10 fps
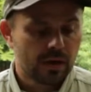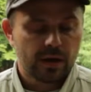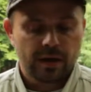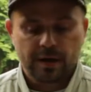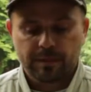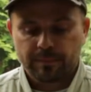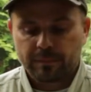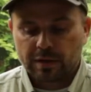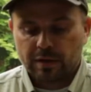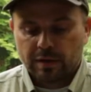
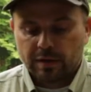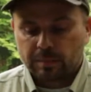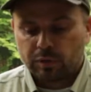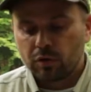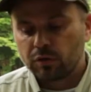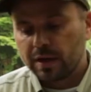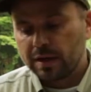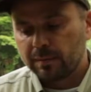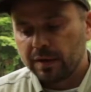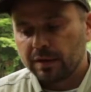The
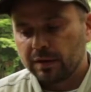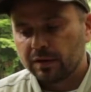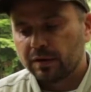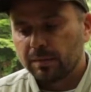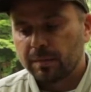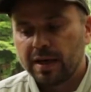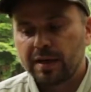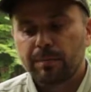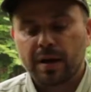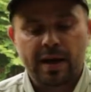program is
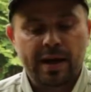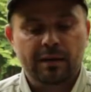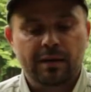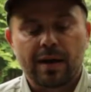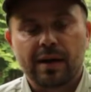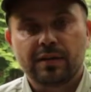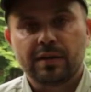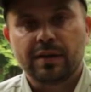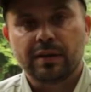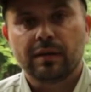made by
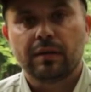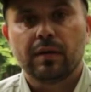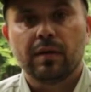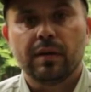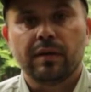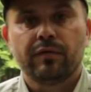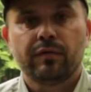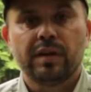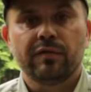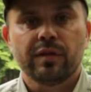analyzing the
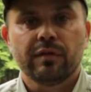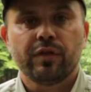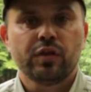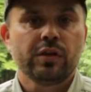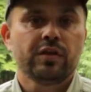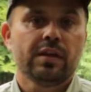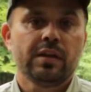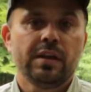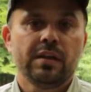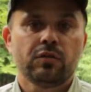different fishing
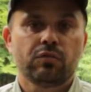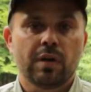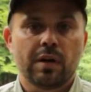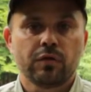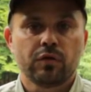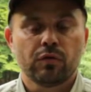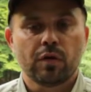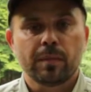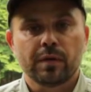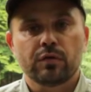techniques throughout
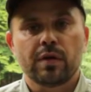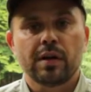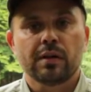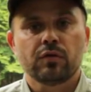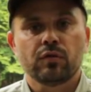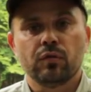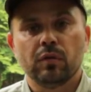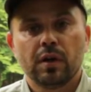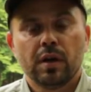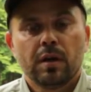Europe and trying
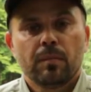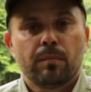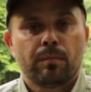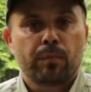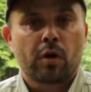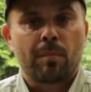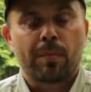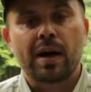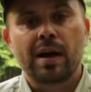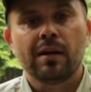to
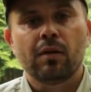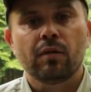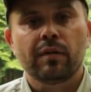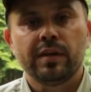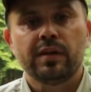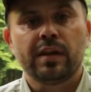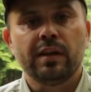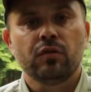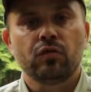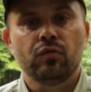compile all of these
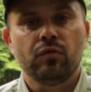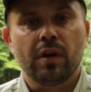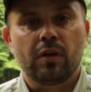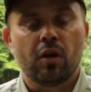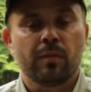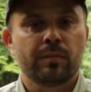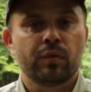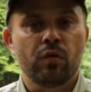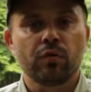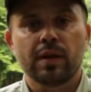into a common
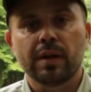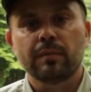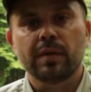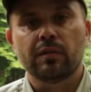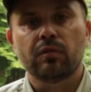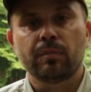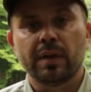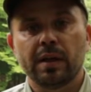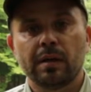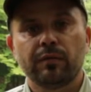program that could
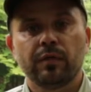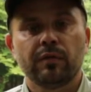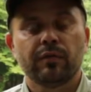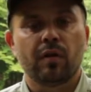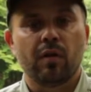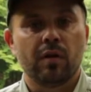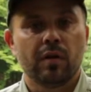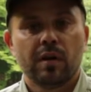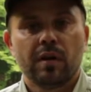be helpful for